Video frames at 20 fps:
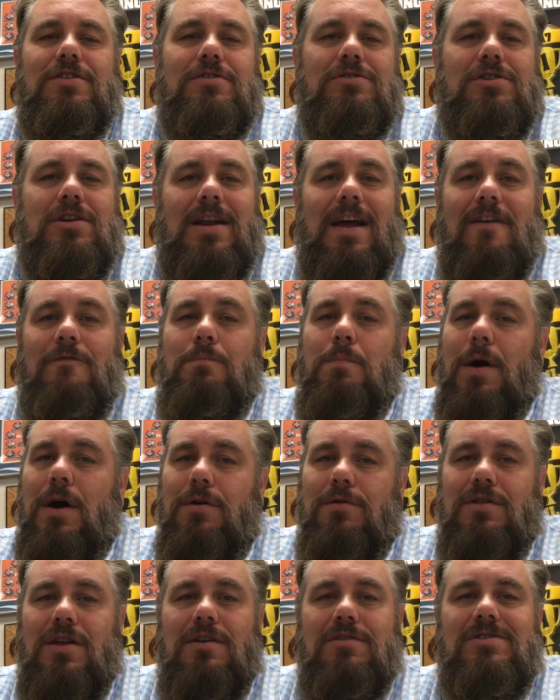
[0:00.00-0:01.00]
you should have
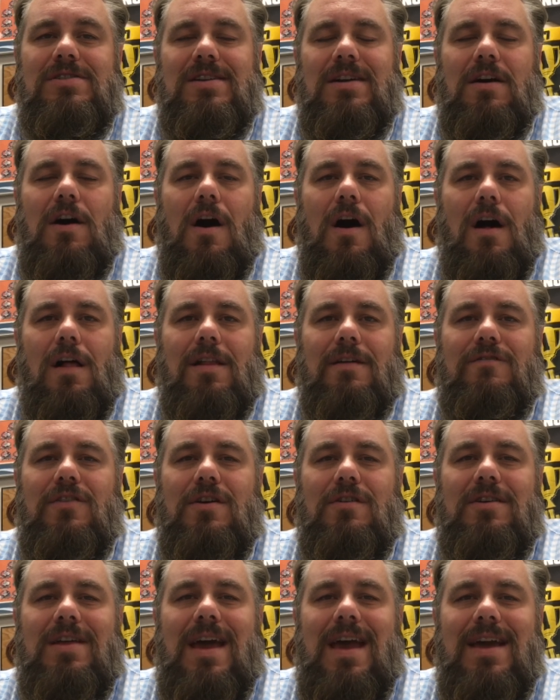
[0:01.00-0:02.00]
pothos in all of
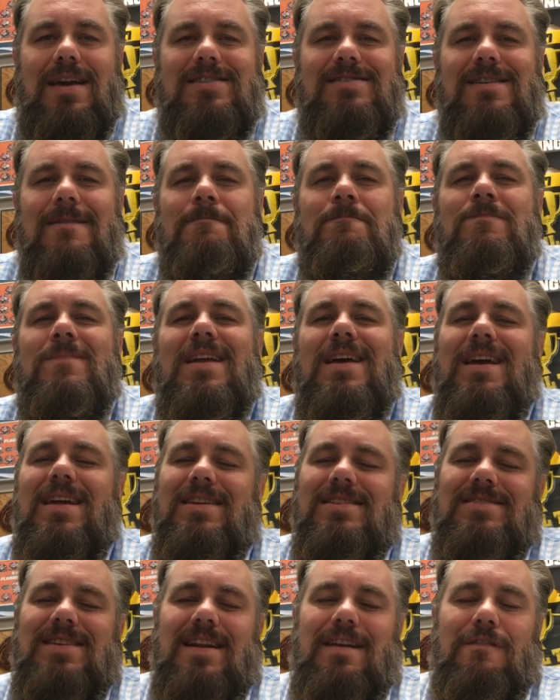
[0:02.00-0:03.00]
your tanks, it
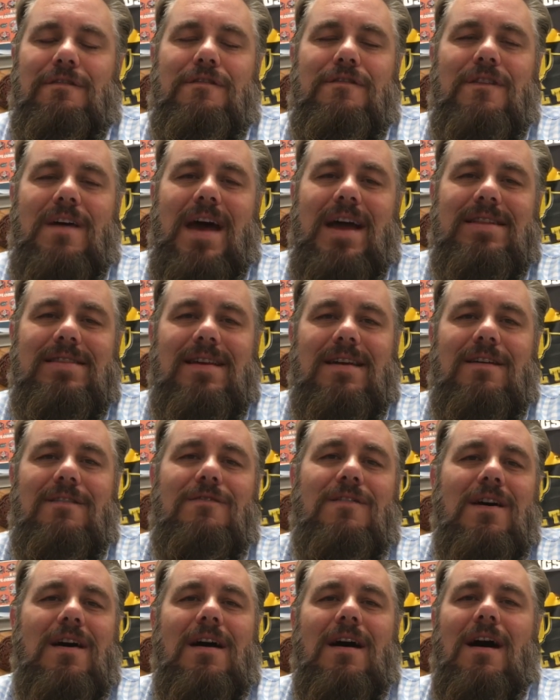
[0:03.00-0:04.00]
is an
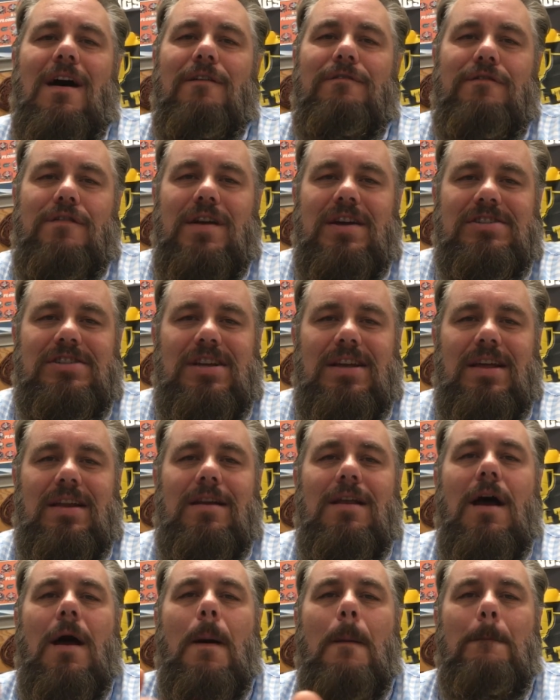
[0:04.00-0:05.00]
effective, efficient
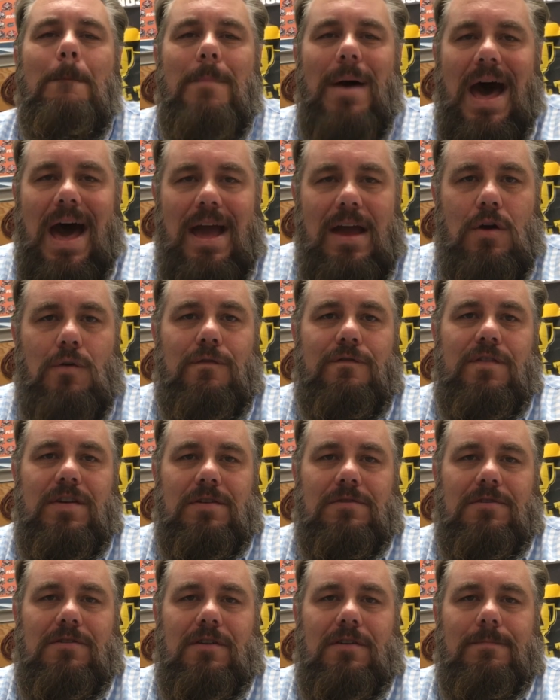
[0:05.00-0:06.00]

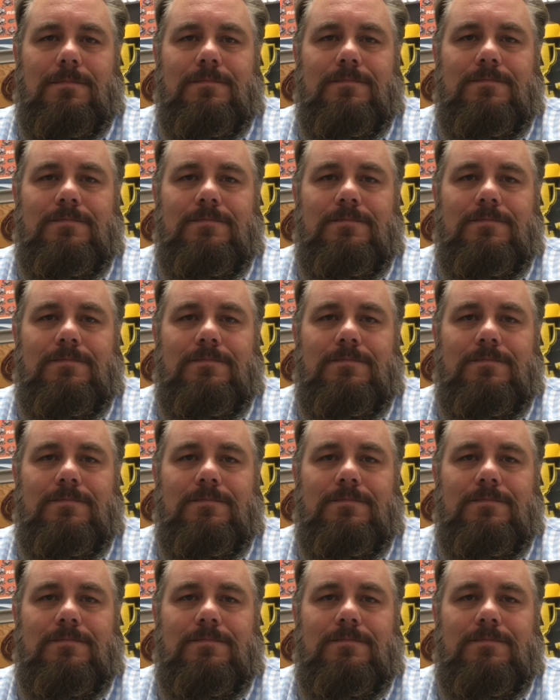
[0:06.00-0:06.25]
biofilter.